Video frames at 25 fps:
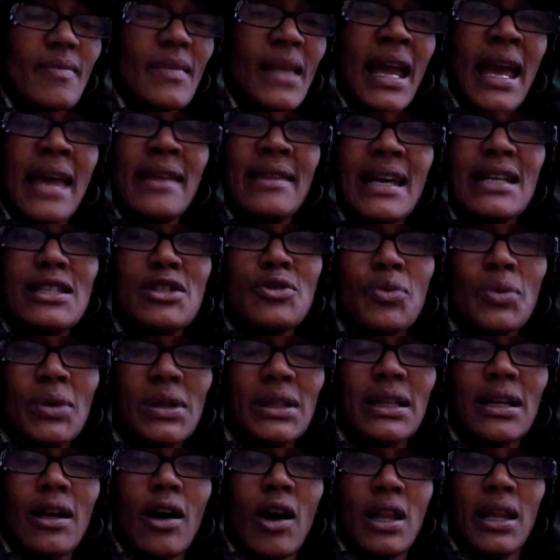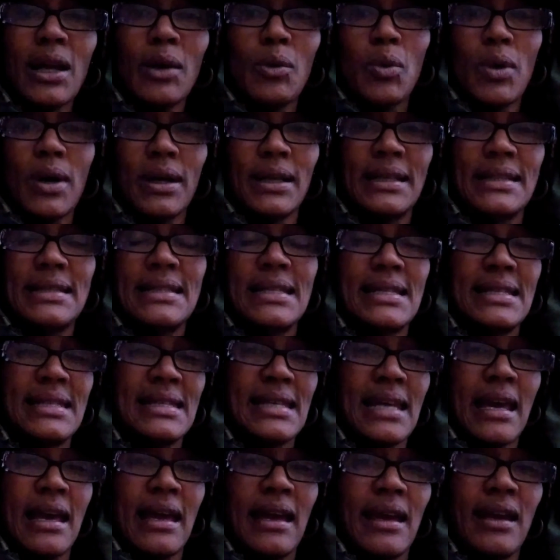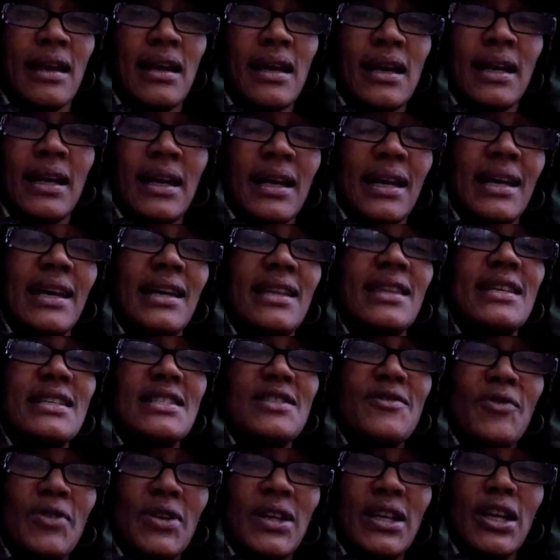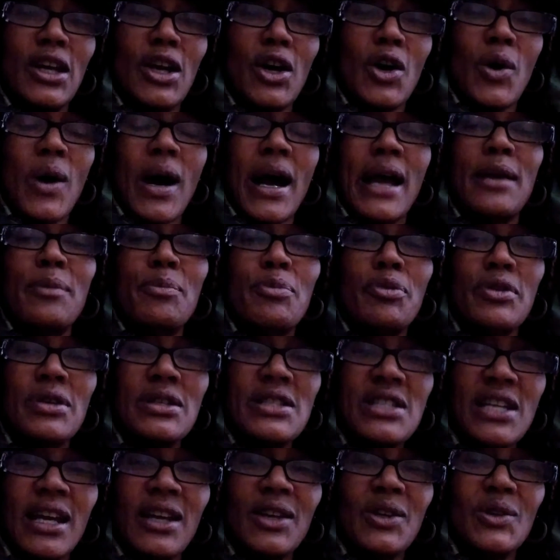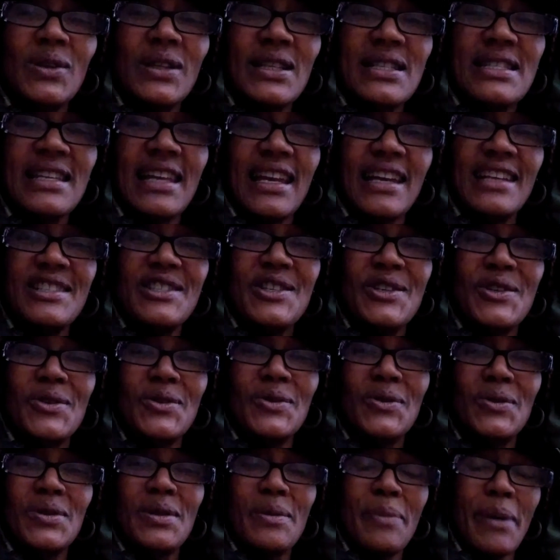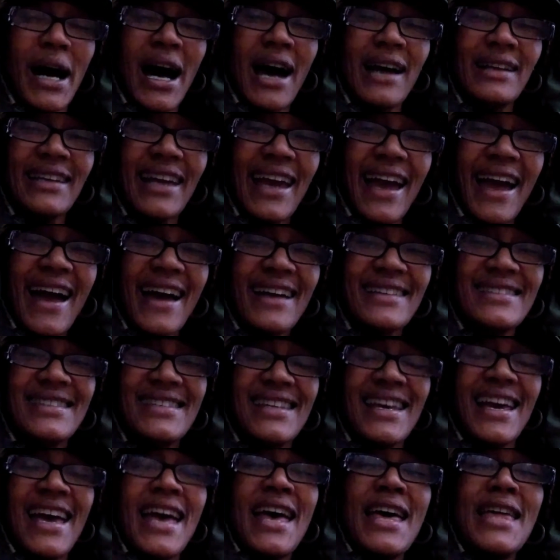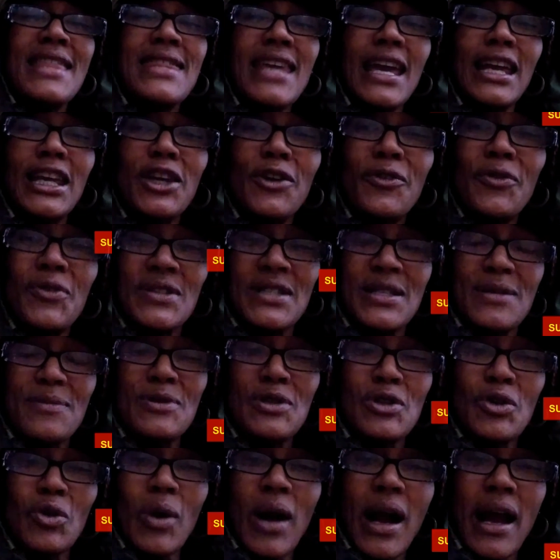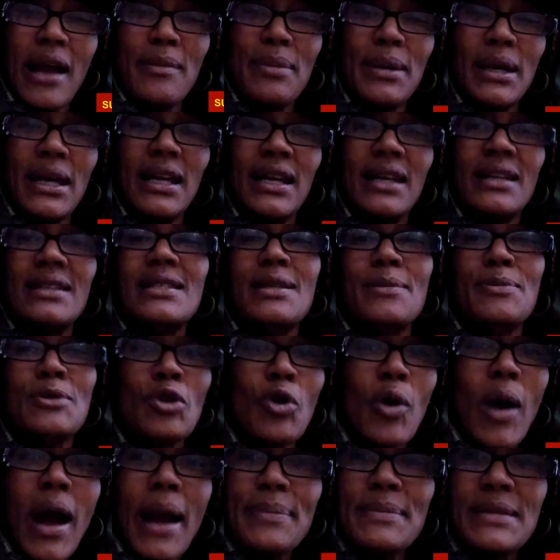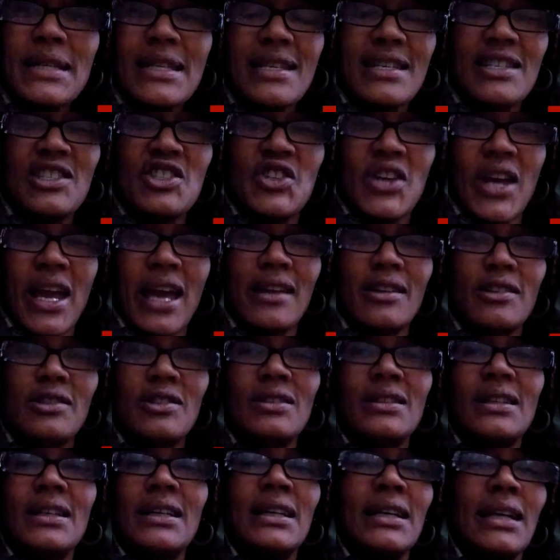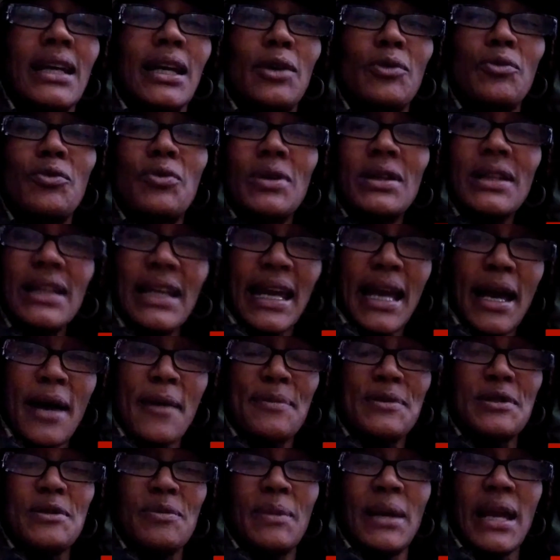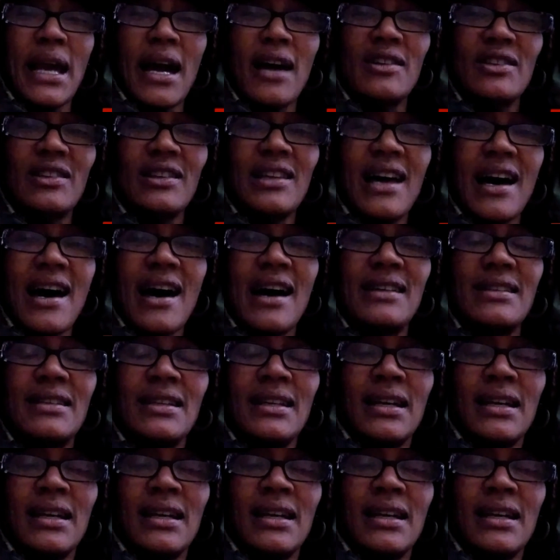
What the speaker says: And that's really all I wanted to say in this video. I appreciate you listening to the podcast. Thank you for subscribing. Subscribe to this channel. It really helps me out a lot.